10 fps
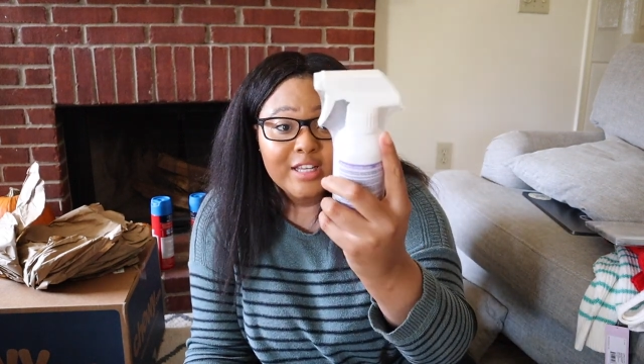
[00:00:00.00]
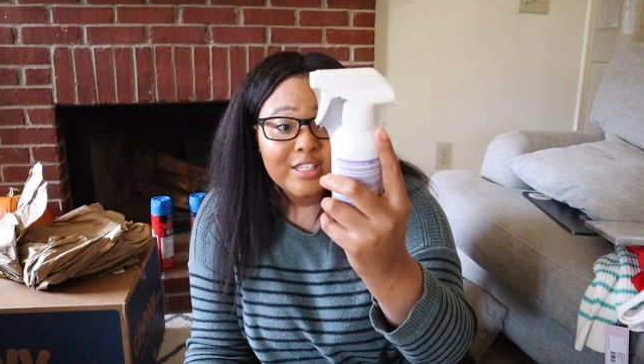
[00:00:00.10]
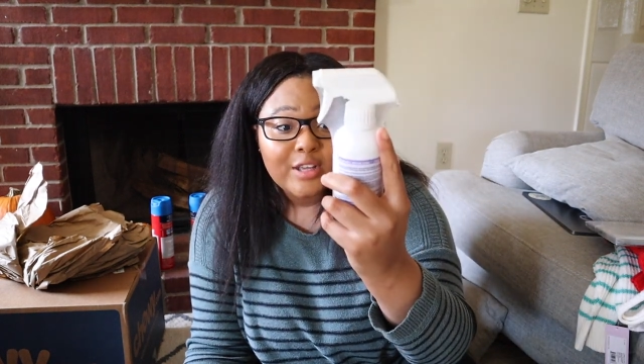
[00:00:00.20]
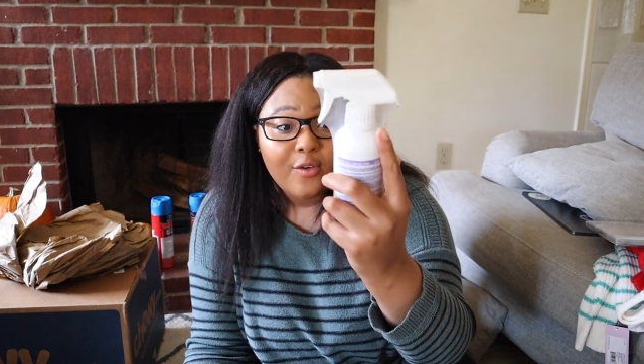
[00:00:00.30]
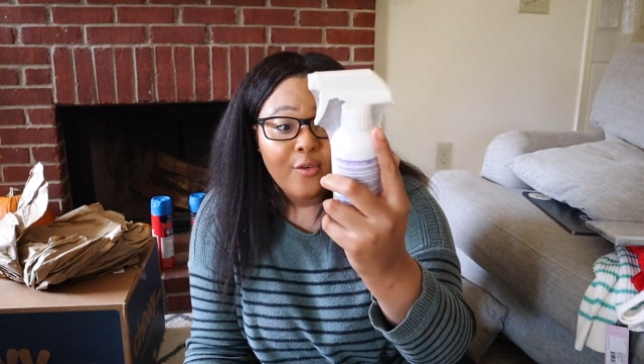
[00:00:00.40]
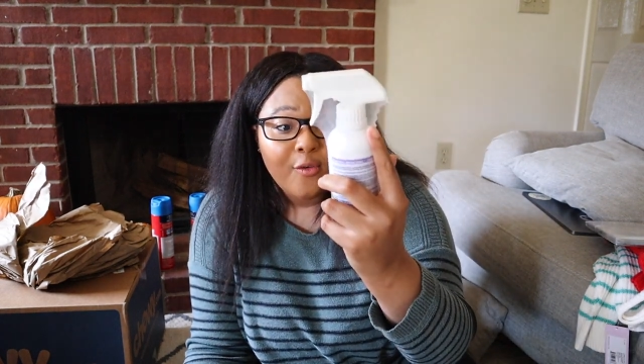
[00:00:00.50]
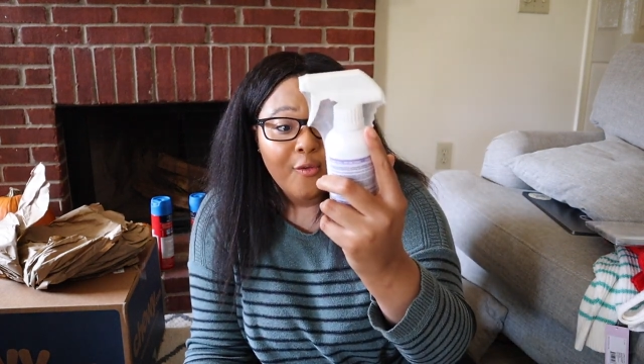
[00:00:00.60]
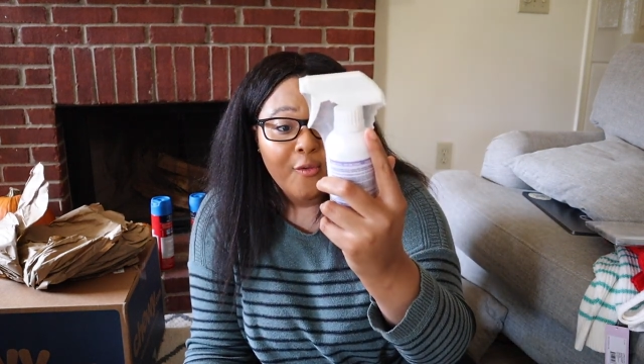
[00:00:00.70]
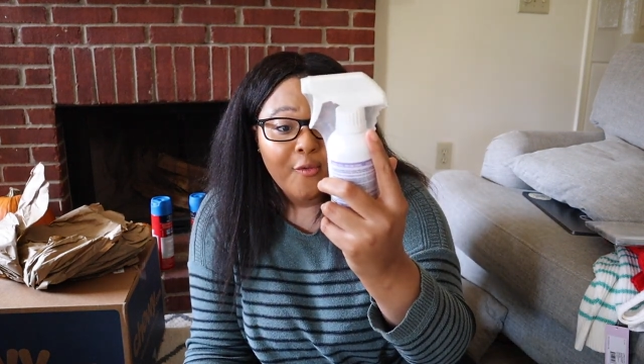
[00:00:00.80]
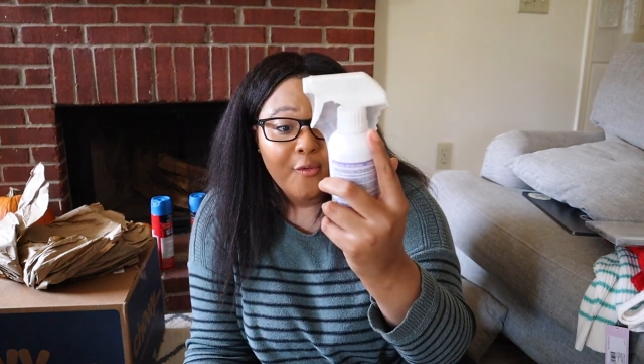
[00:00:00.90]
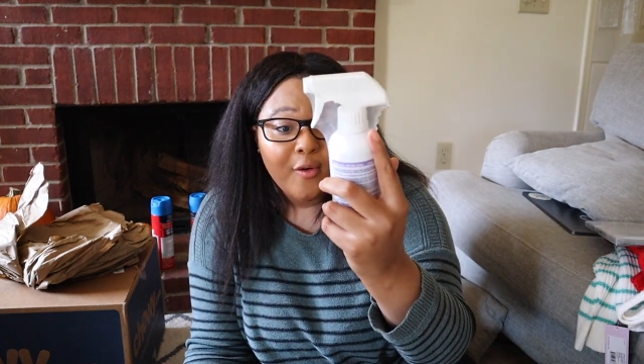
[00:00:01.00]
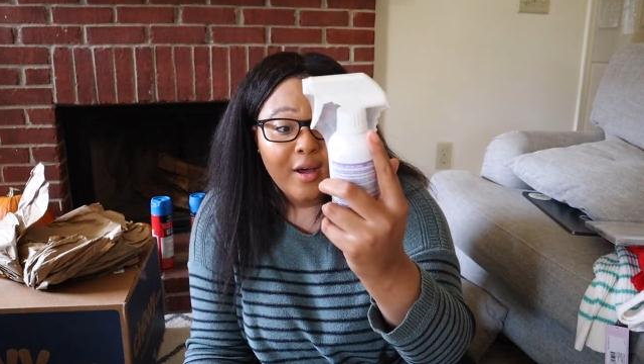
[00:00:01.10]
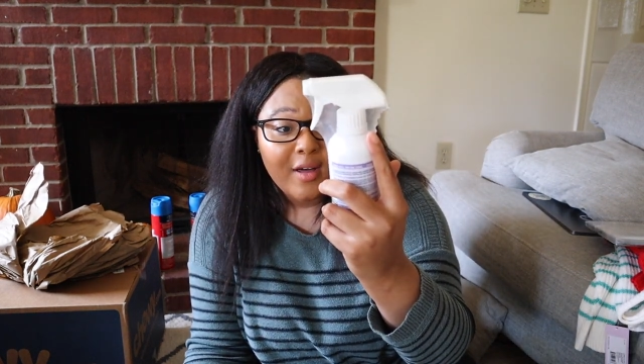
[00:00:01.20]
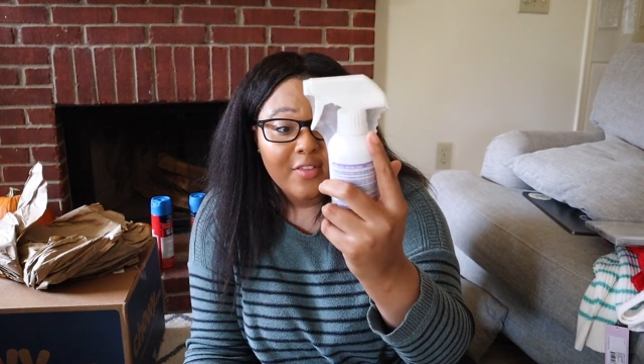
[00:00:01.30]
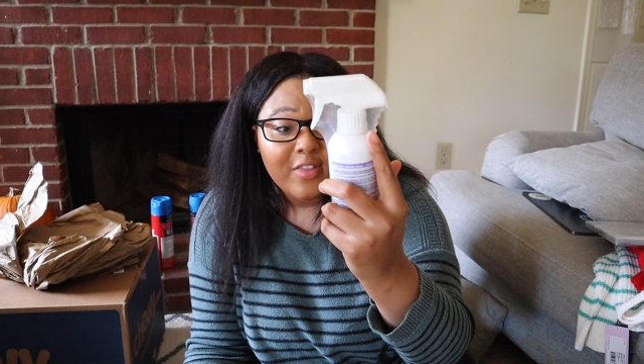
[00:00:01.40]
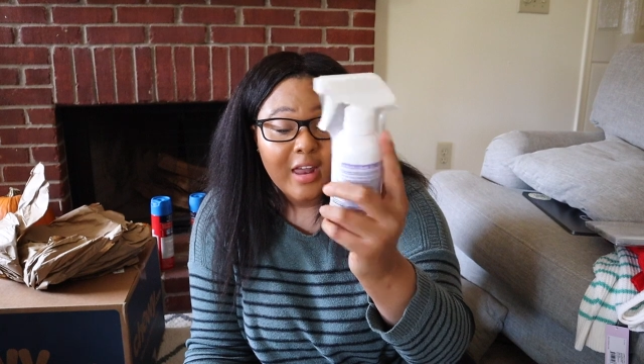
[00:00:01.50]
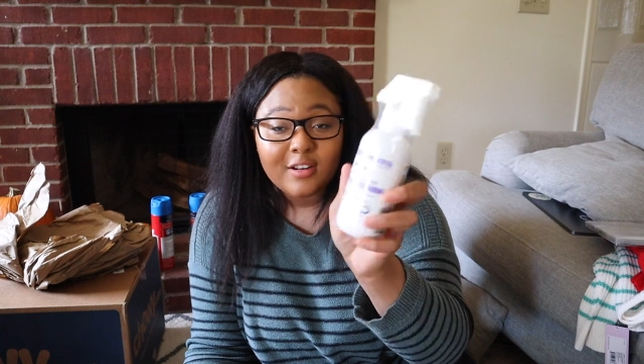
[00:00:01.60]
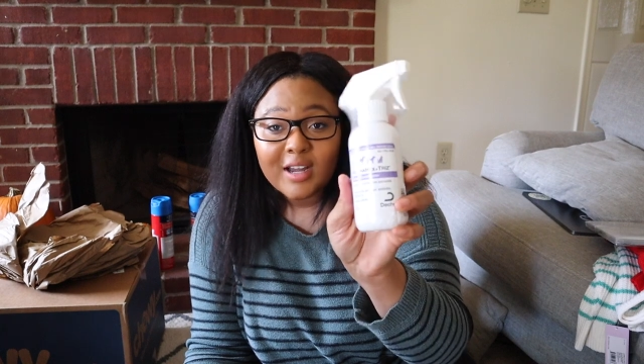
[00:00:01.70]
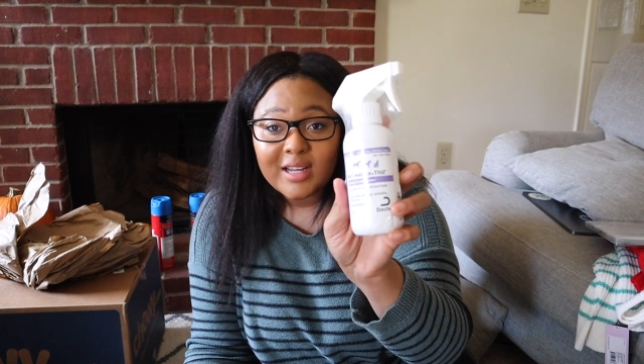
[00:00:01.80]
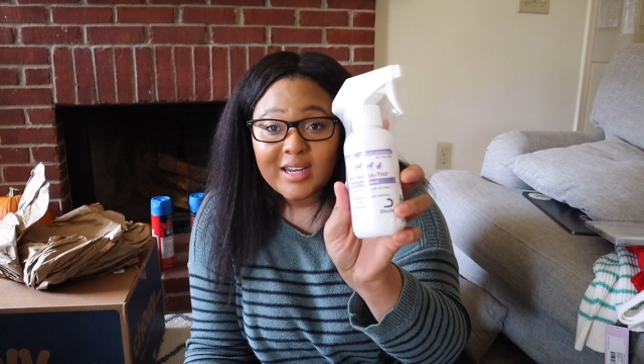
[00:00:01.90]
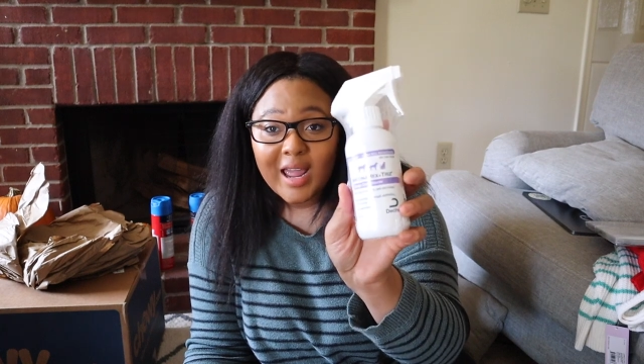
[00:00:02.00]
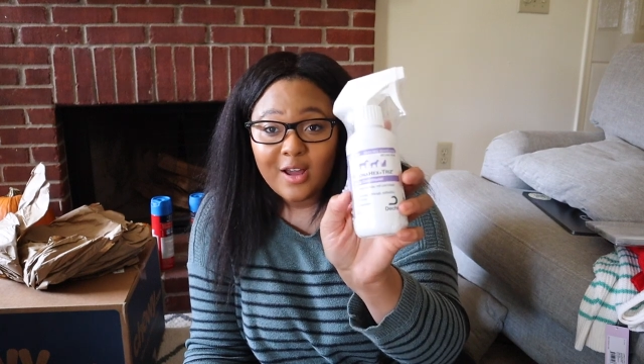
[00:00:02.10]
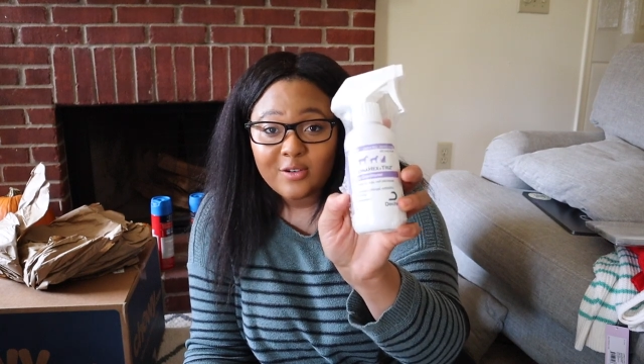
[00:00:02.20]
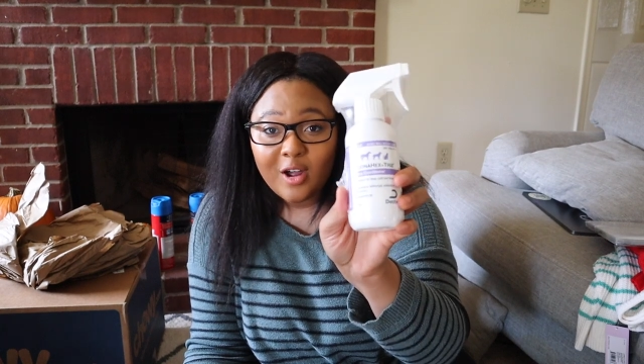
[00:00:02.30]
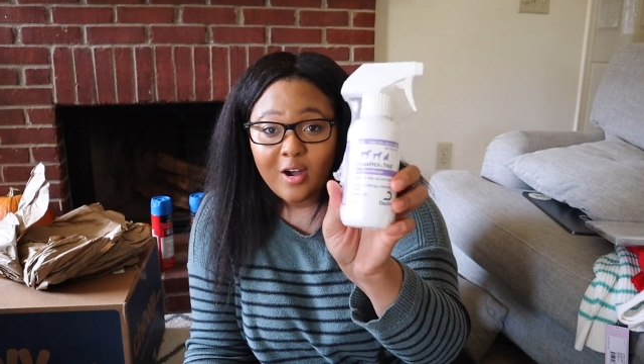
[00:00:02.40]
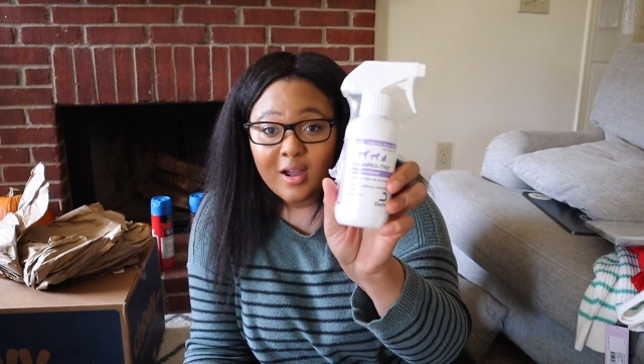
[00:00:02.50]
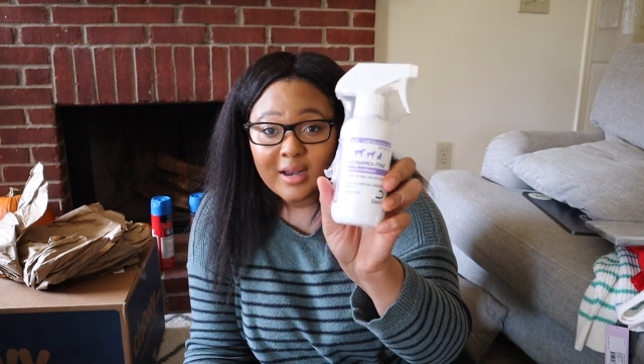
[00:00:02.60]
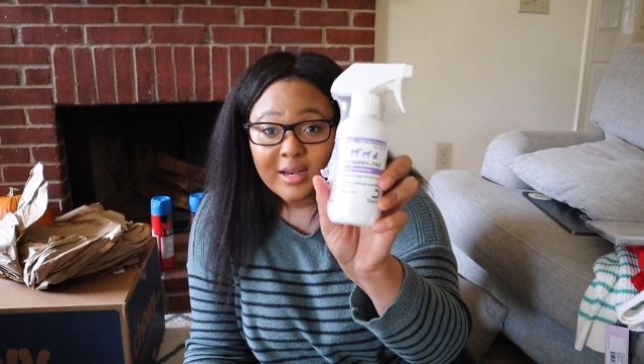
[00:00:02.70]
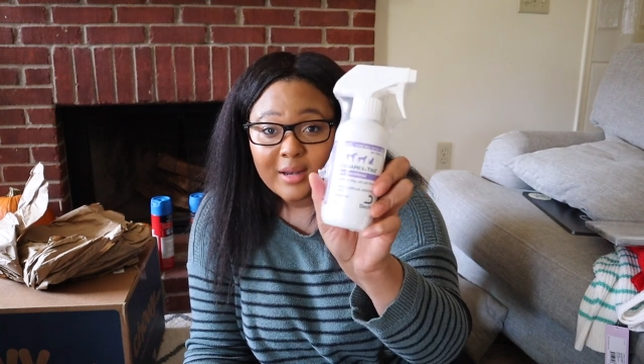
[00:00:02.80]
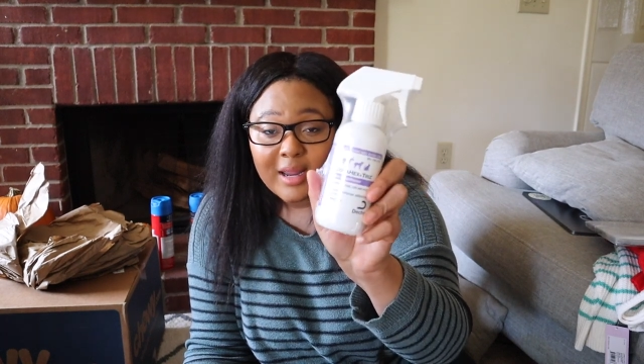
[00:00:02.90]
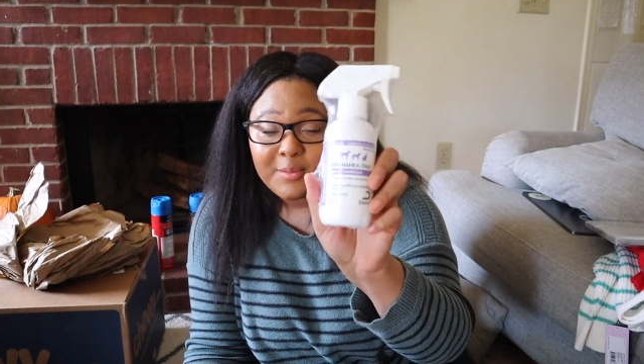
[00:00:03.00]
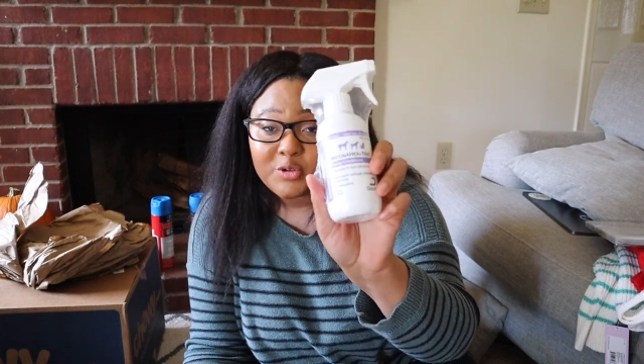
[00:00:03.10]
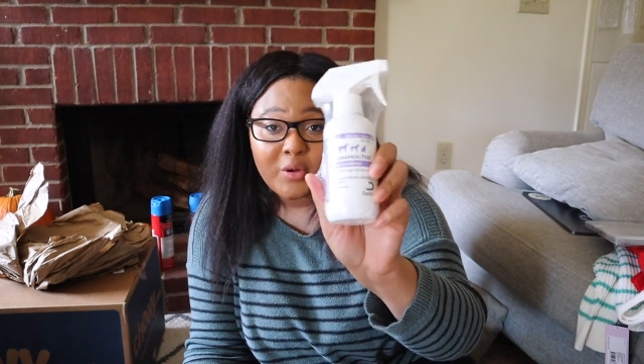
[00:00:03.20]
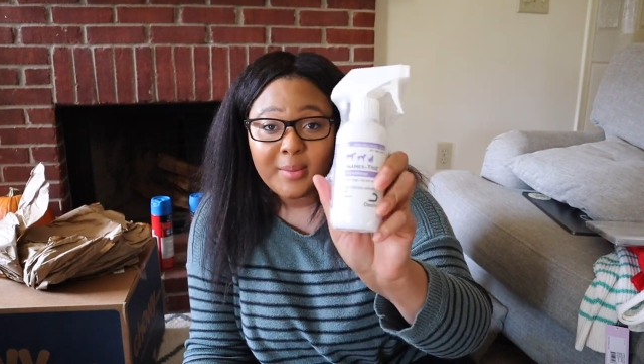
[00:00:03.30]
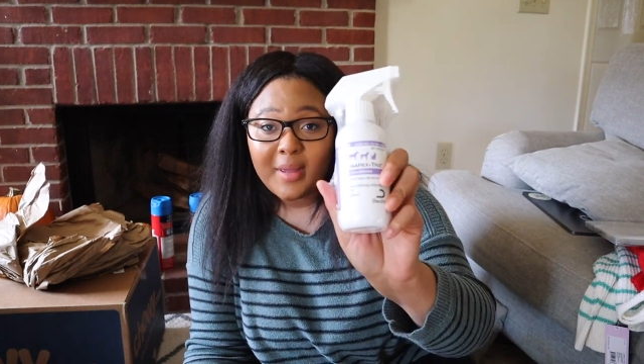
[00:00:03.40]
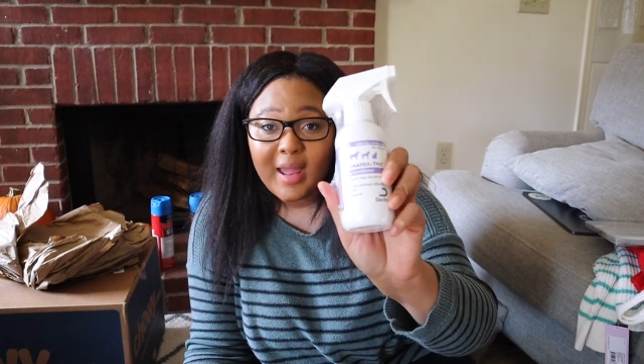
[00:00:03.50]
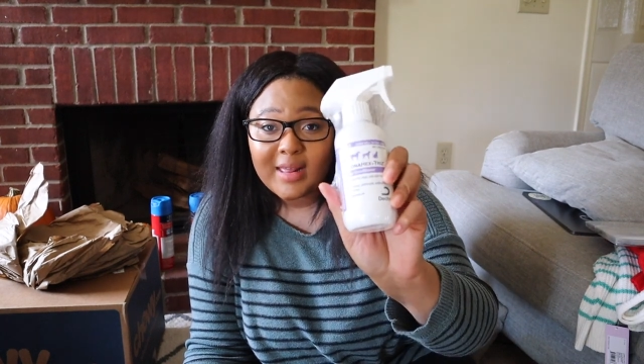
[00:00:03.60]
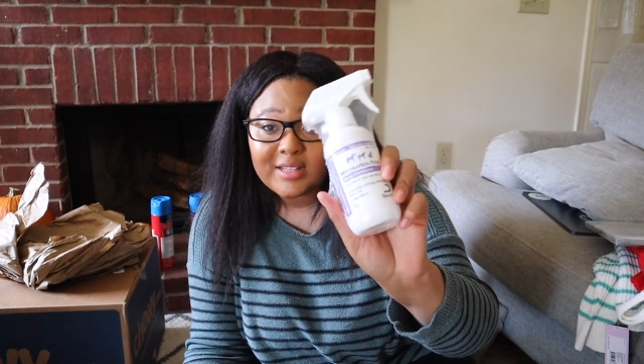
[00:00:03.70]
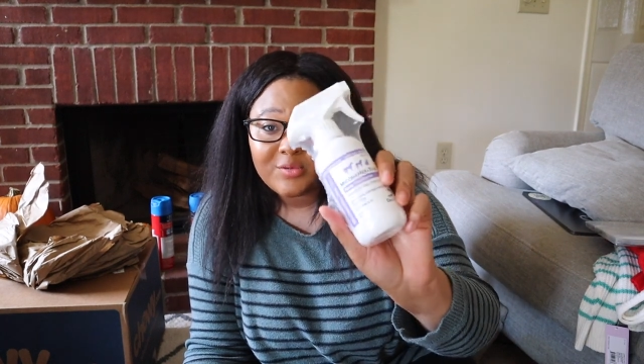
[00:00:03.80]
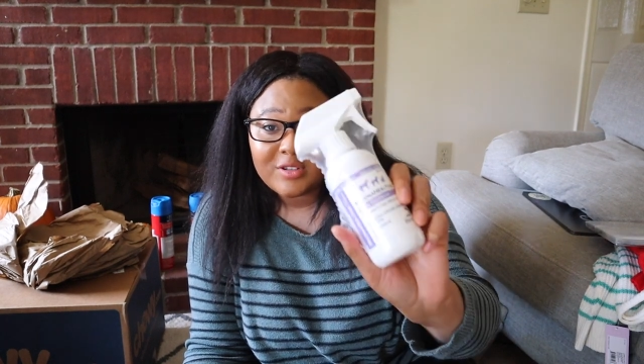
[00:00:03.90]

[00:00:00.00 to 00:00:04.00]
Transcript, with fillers: so that'll cut down on in between baths,